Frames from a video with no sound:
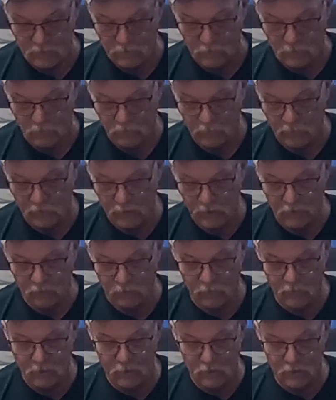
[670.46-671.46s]
We've got a
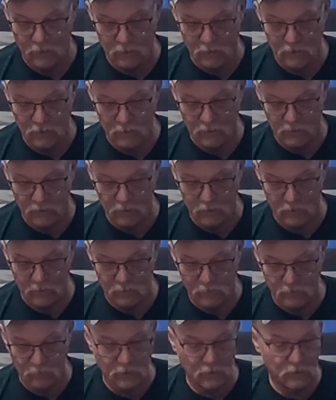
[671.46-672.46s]
lot
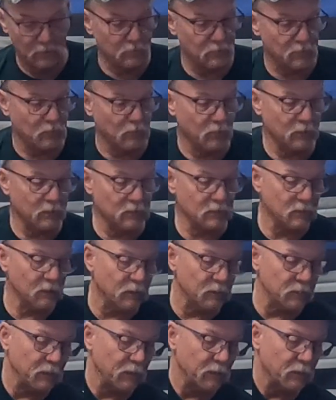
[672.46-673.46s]
of rounds through this
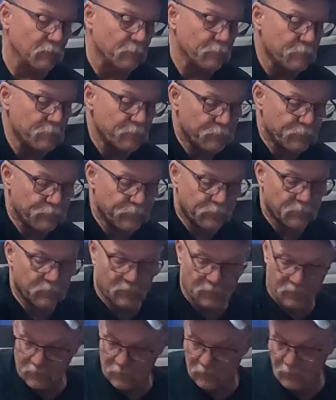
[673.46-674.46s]
gun now.
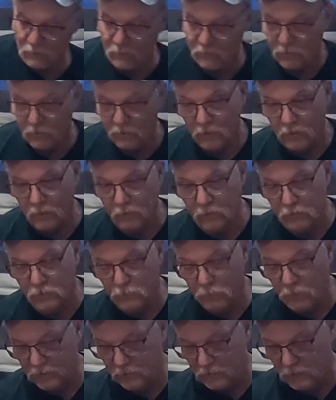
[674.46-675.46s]
And this
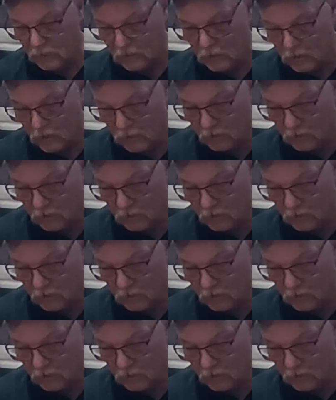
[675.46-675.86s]
BCA